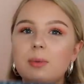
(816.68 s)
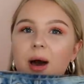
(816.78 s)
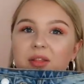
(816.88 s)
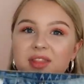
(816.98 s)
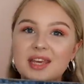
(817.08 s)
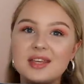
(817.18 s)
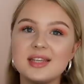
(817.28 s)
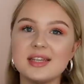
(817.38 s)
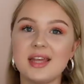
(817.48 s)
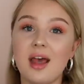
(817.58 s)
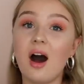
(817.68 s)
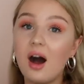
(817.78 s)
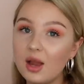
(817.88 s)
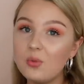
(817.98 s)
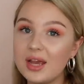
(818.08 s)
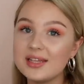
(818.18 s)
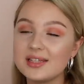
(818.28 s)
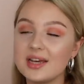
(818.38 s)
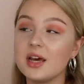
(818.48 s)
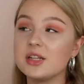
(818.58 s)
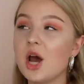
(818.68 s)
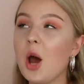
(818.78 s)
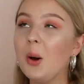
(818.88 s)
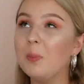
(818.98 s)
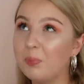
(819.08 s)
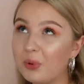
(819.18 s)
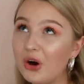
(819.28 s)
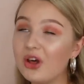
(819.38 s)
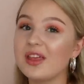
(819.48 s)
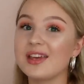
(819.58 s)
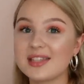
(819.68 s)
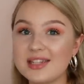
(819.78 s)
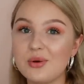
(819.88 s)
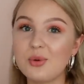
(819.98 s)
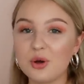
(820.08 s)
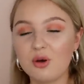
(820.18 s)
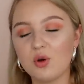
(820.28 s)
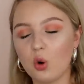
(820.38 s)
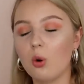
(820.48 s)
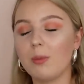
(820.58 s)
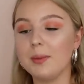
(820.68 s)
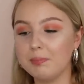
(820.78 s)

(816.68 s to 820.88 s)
about these is they're high-waisted but they still cover all my